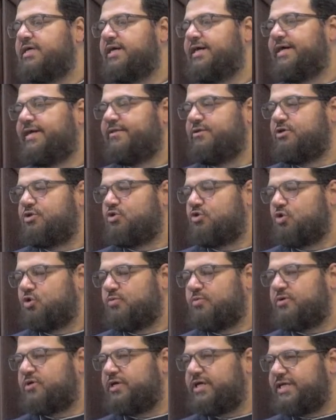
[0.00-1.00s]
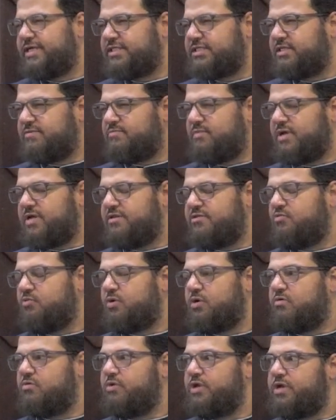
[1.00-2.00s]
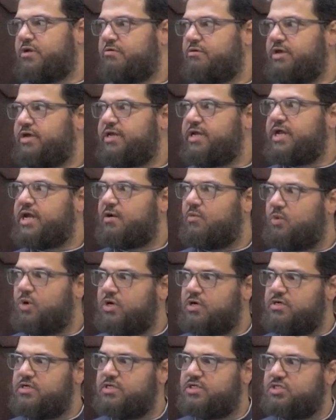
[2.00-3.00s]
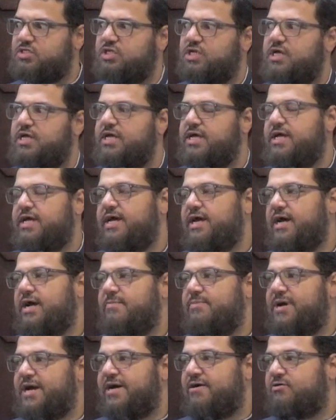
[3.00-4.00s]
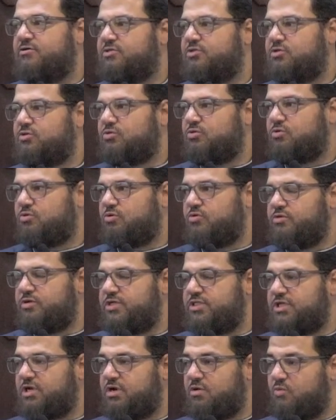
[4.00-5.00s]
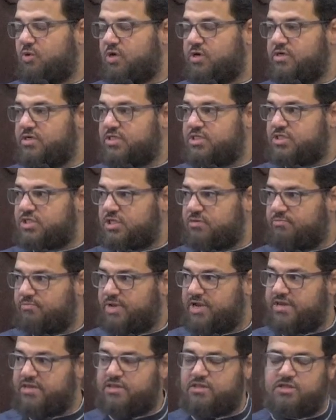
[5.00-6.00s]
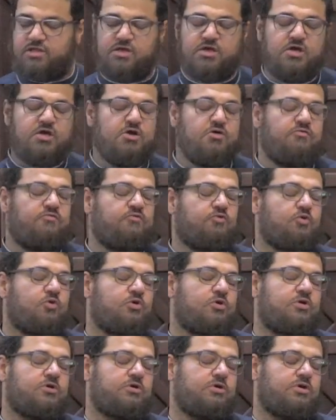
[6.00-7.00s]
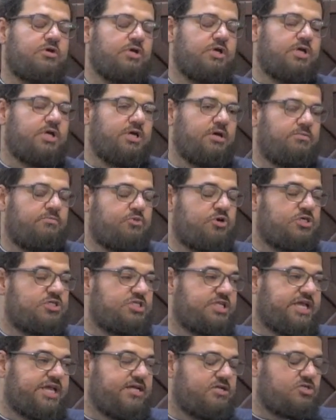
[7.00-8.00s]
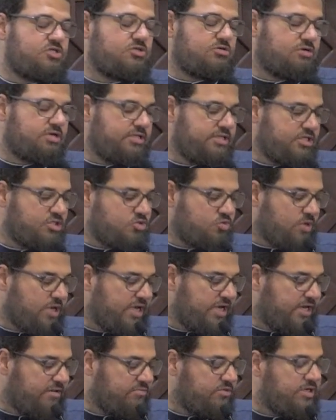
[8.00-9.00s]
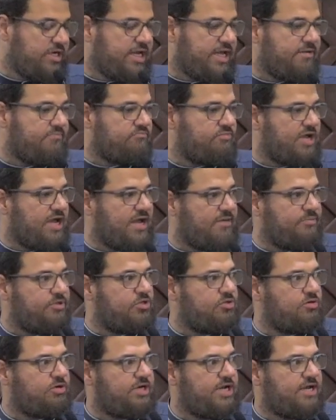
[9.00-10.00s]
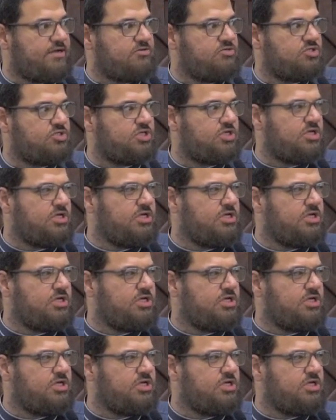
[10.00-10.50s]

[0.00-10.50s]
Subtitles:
And October is the month where we're creating awareness about, or there's an awareness month for breast cancer. And that's why, alhamdulillah, I'm happy to announce